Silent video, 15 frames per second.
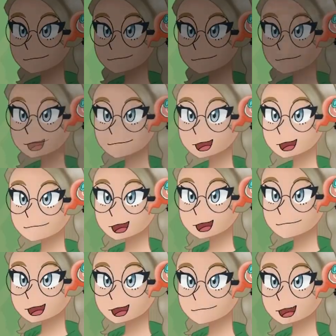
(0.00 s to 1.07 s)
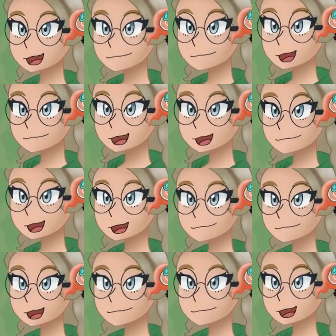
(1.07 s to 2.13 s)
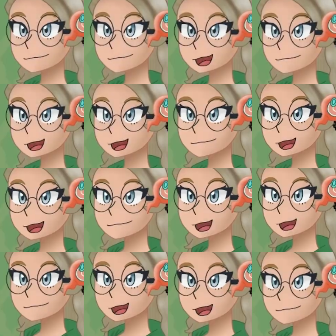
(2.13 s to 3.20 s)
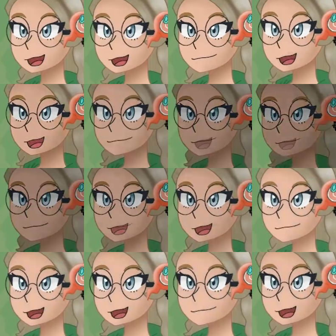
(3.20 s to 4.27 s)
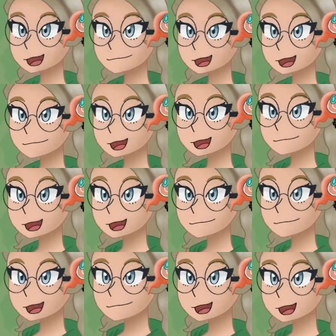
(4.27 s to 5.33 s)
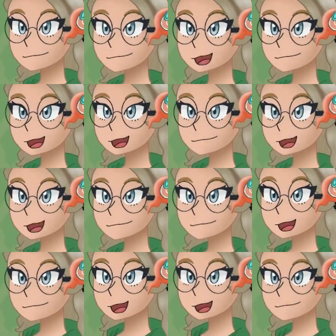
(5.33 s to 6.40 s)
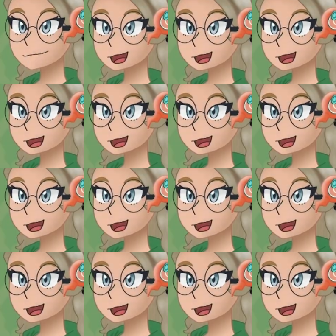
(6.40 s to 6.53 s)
So sadly, it does not appear game 2 is going in our favor, which does mean this team is, by